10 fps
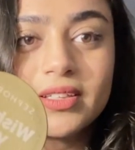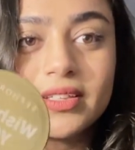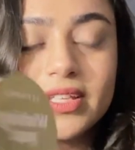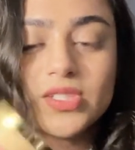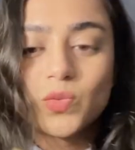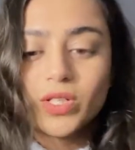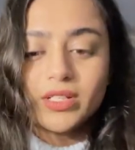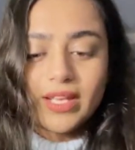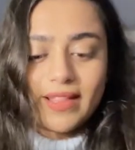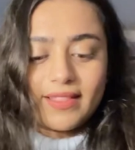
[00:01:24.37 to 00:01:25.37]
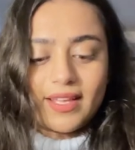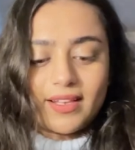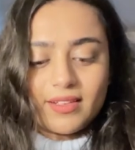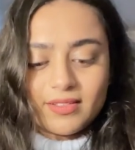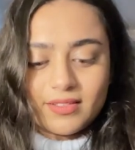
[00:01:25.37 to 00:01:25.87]
this one and
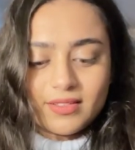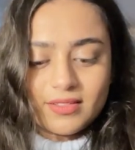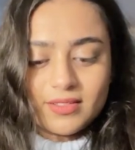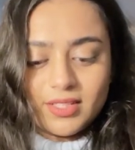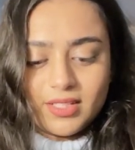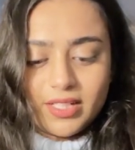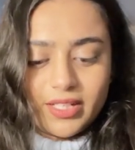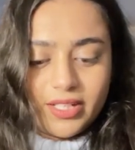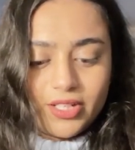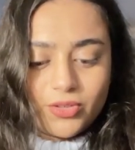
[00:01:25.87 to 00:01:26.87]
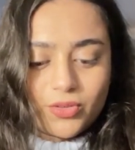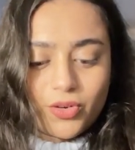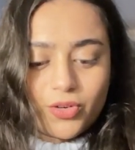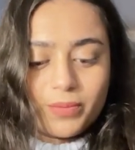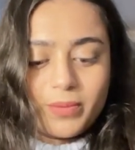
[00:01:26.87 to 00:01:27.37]
then you
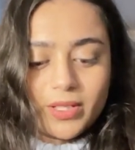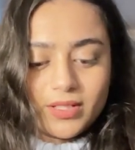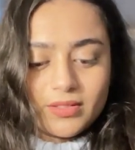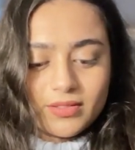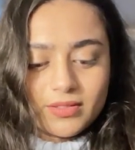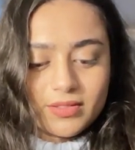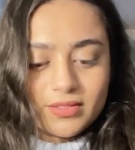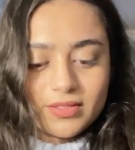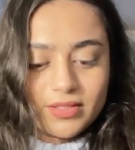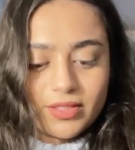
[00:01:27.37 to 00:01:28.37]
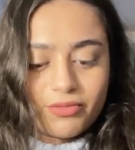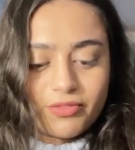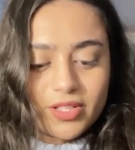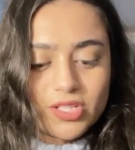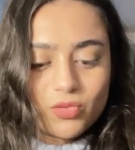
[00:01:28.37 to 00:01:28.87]
open the
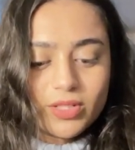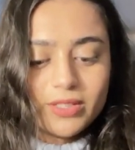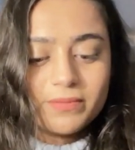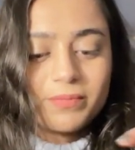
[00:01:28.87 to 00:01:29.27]
first one